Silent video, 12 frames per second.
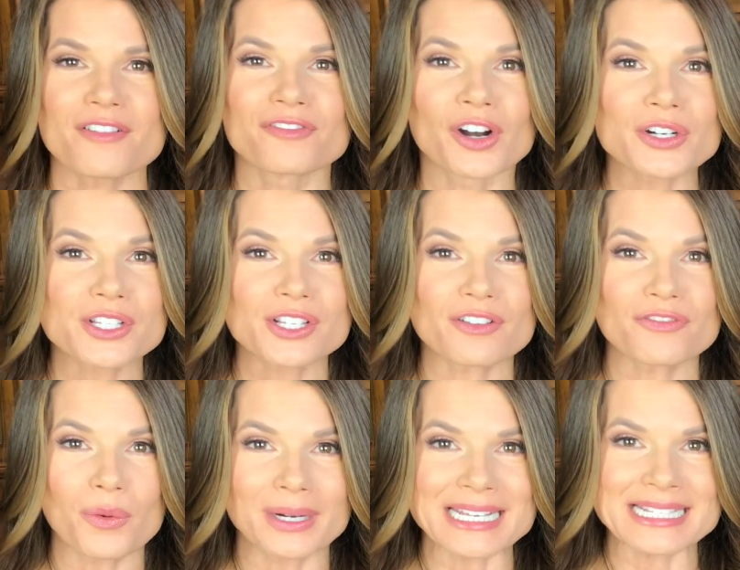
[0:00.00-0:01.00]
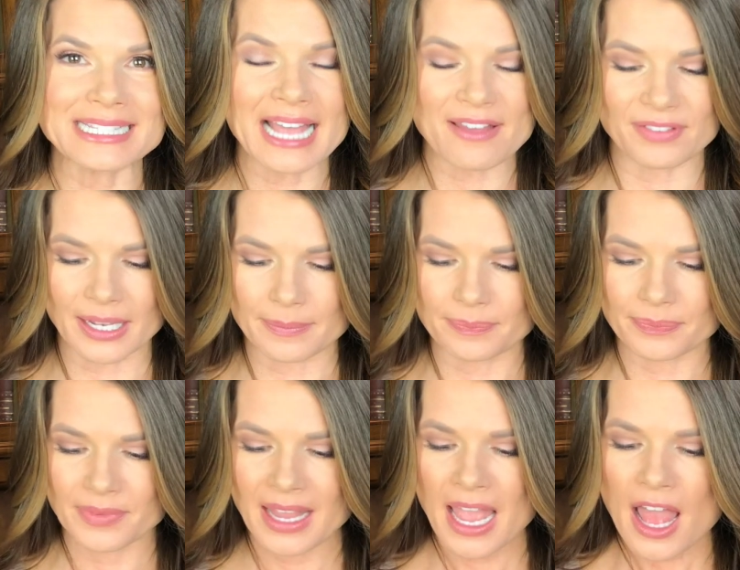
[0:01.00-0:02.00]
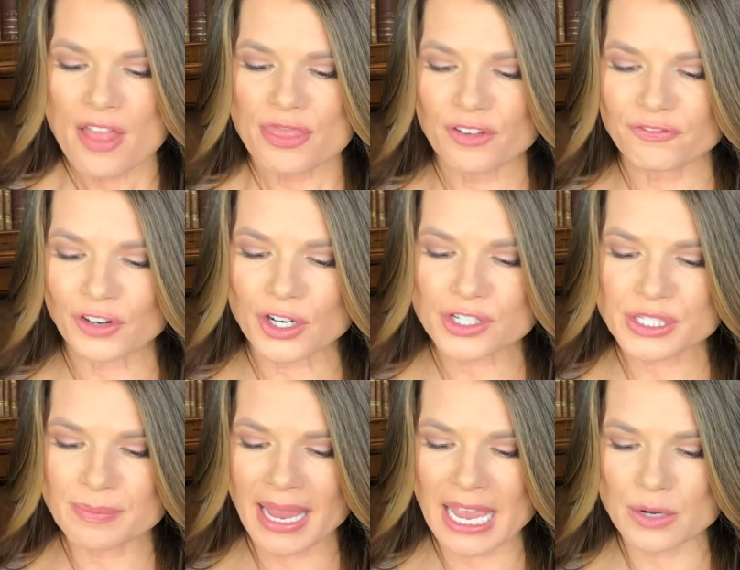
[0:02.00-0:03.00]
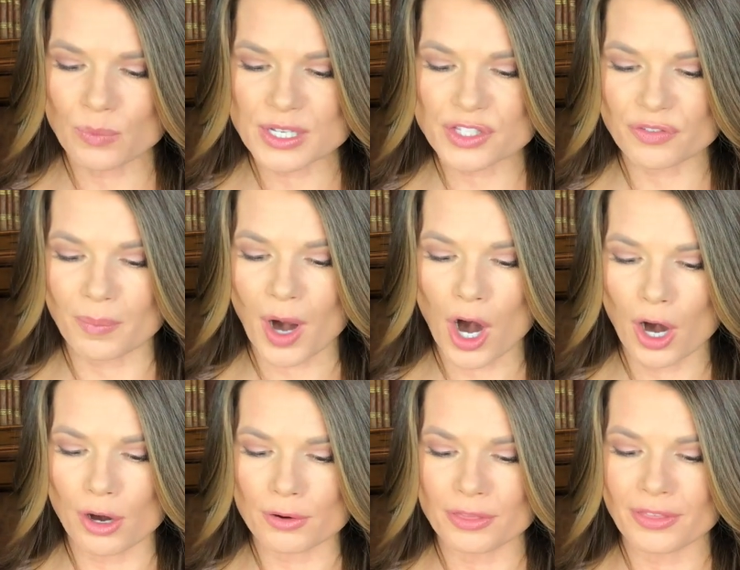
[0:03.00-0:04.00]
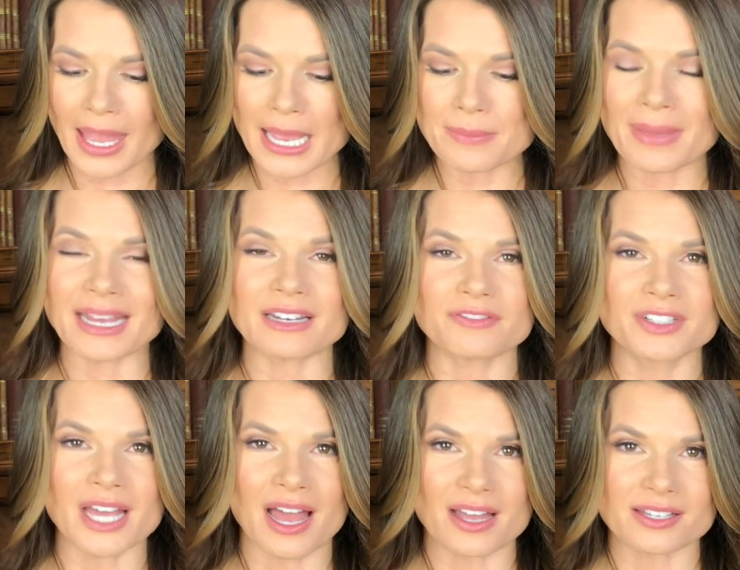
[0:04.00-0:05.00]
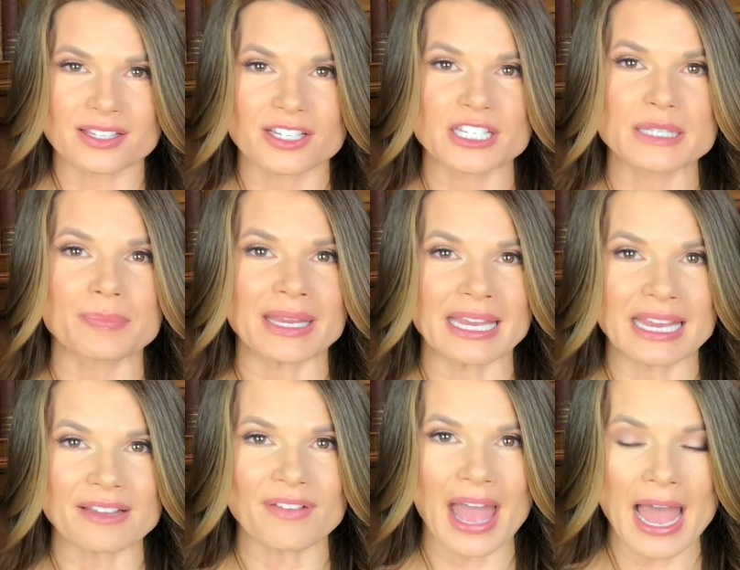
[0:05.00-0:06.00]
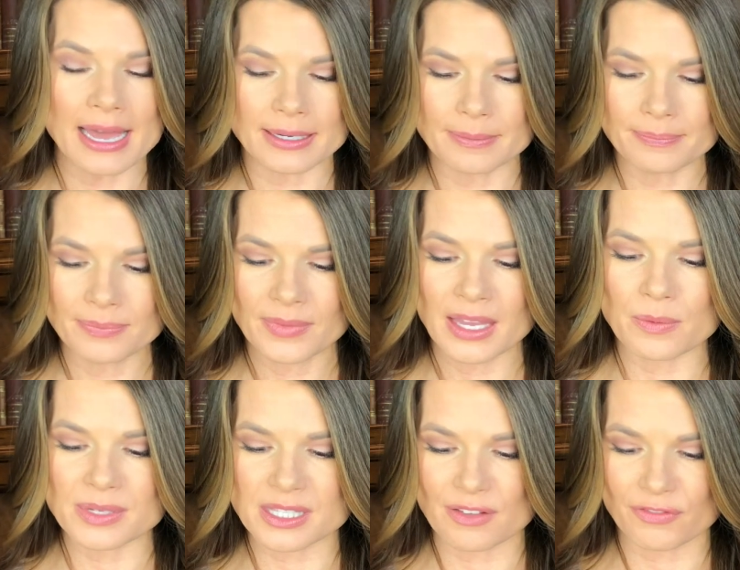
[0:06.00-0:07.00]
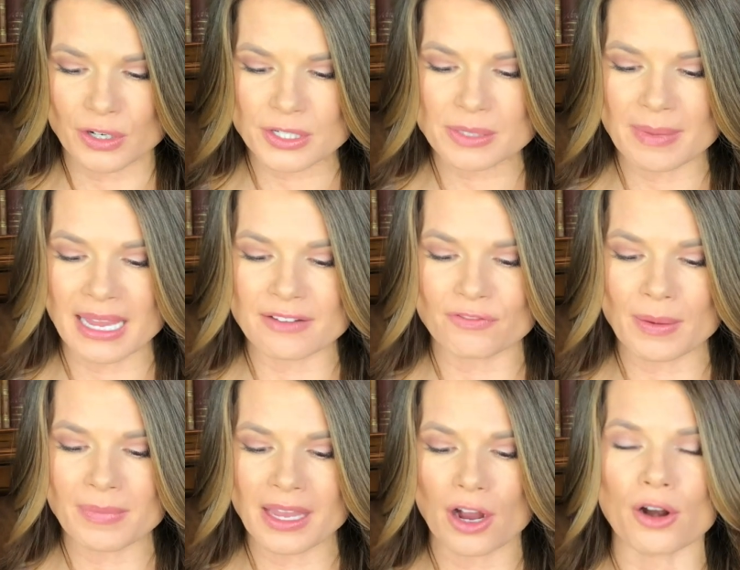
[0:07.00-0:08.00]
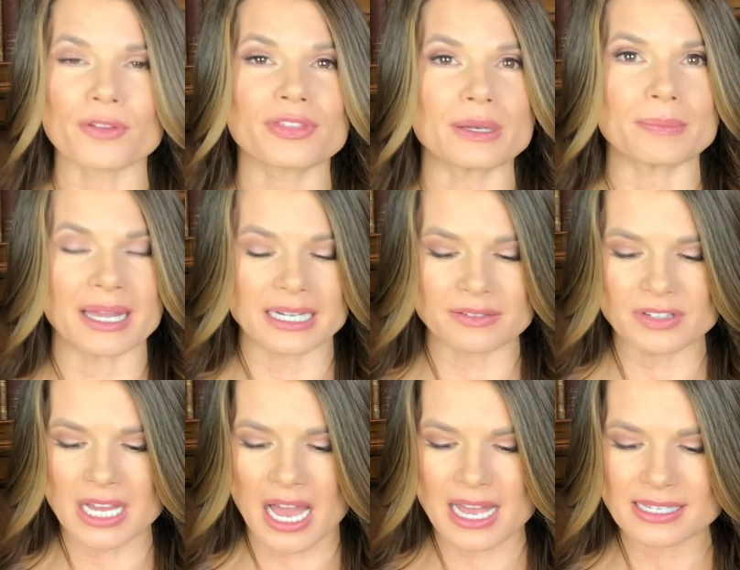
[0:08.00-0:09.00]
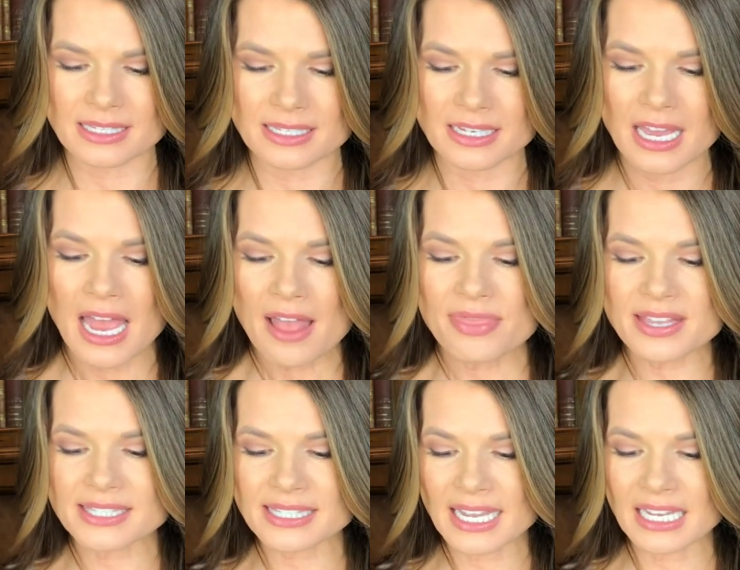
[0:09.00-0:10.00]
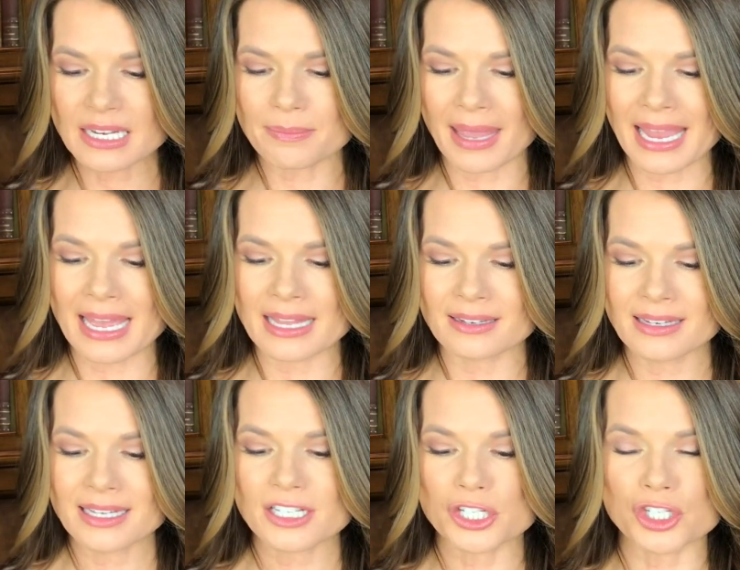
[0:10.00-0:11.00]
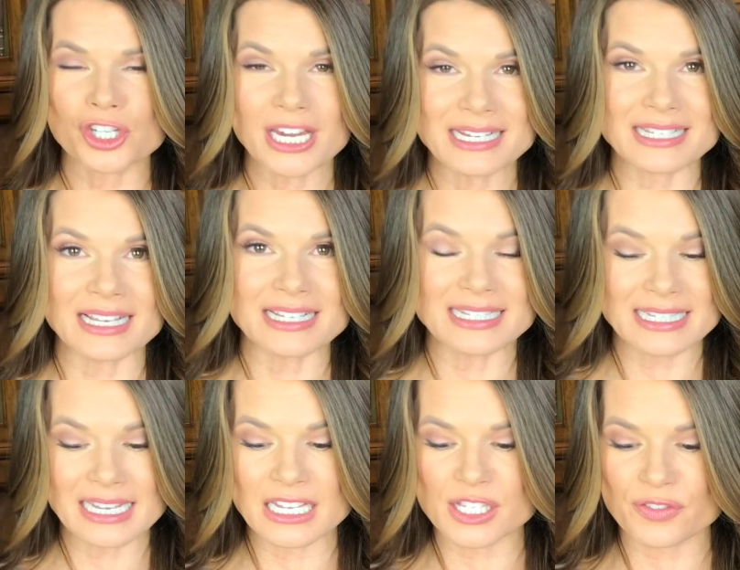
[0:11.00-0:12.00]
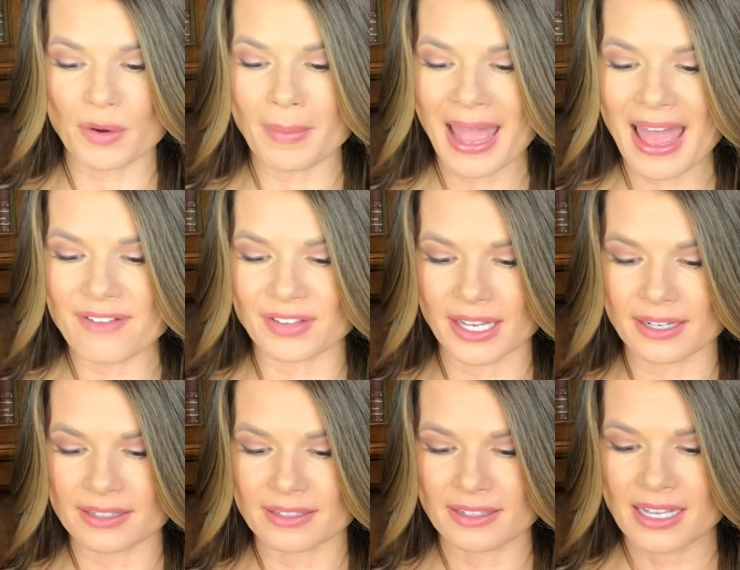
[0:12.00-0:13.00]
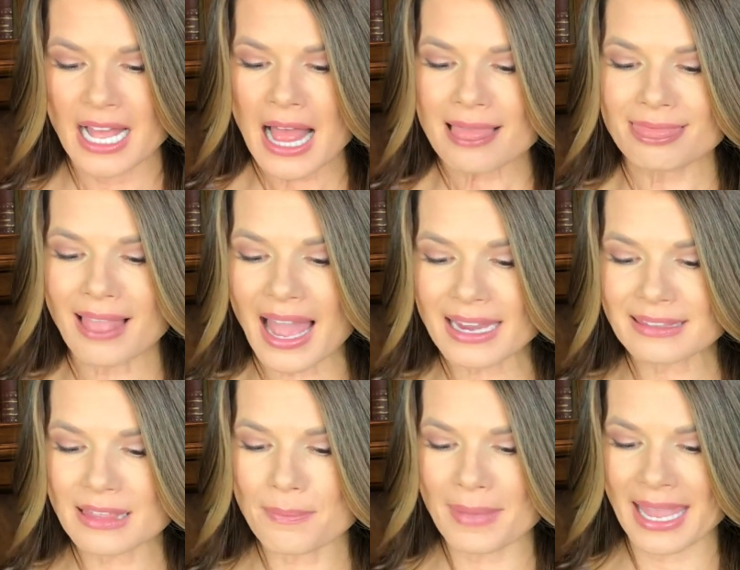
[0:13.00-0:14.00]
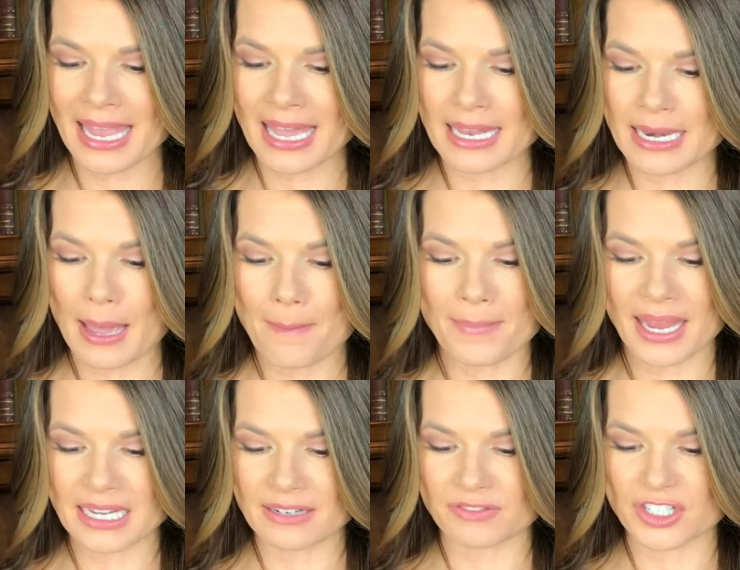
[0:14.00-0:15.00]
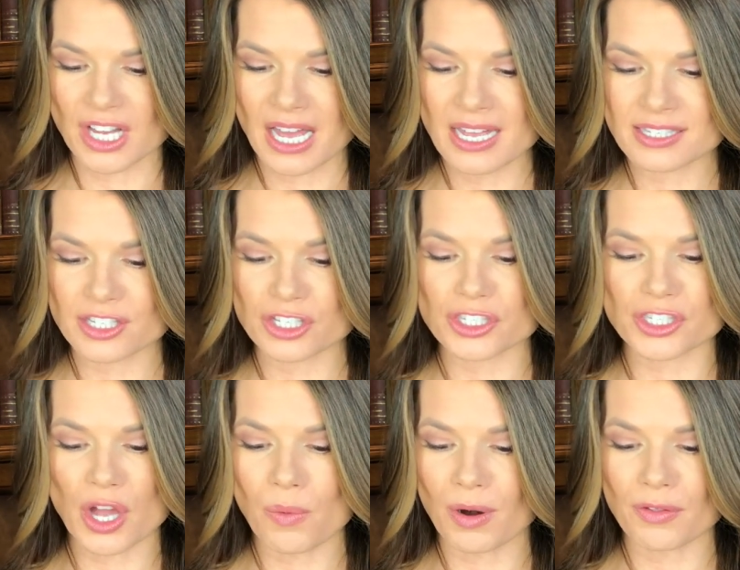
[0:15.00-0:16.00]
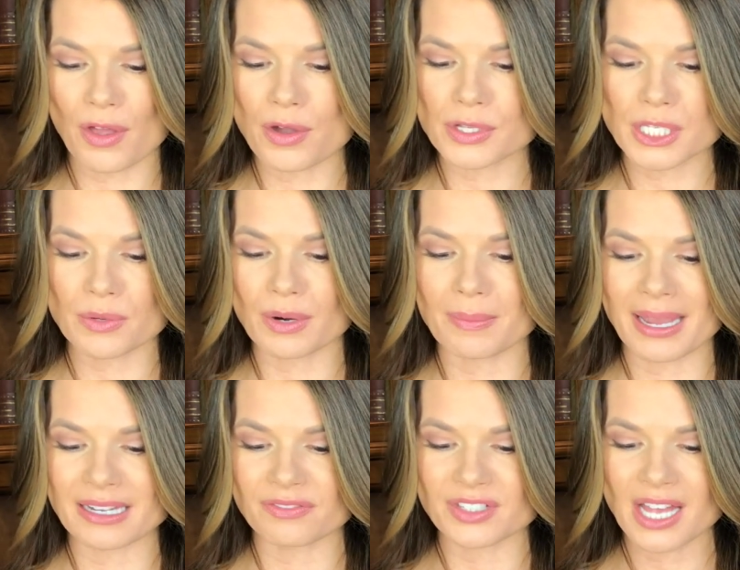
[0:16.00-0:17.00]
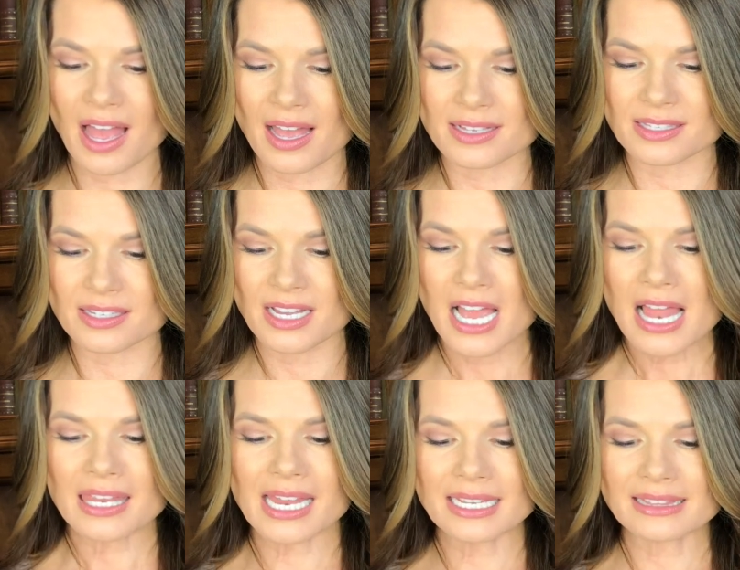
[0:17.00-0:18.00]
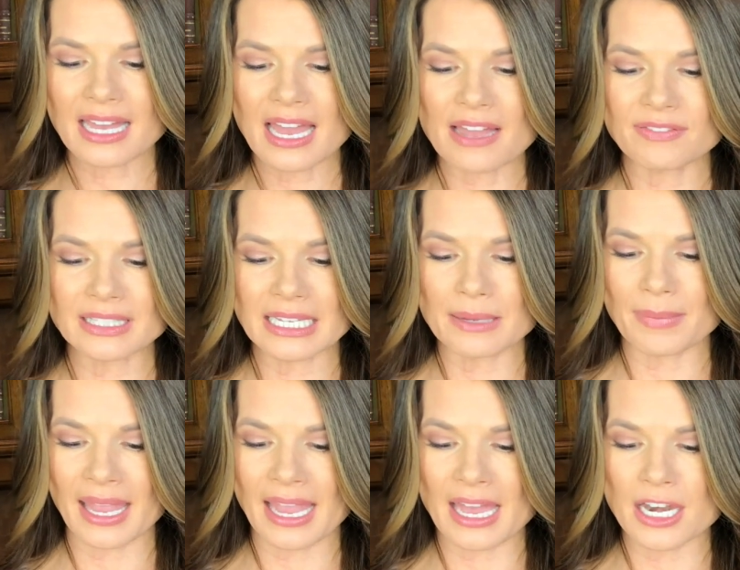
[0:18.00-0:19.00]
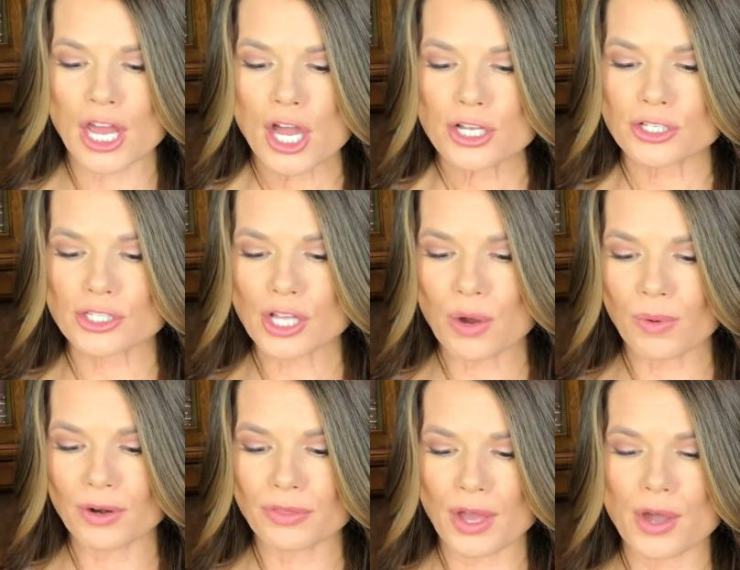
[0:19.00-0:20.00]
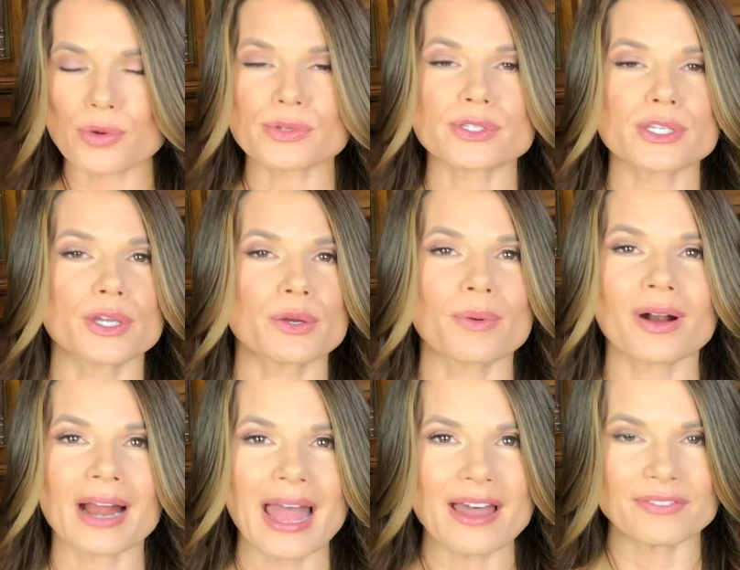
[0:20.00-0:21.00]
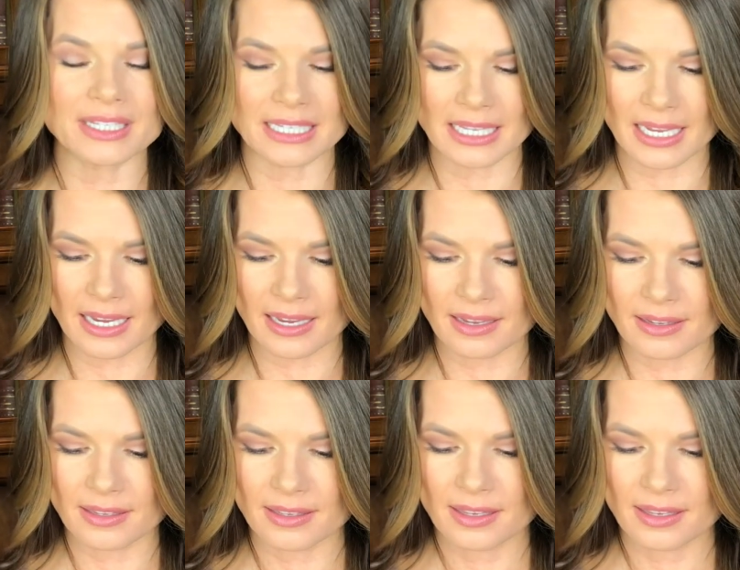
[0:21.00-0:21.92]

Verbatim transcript: Verse 47, the first man was from earth and made of dust. Speaking of Adam, he was the first man from the earth and made of dust. The second man, Jesus, is from heaven. Like the man made of dust, so are those who are made of dust. Like the heavenly man, so are those who are heavenly.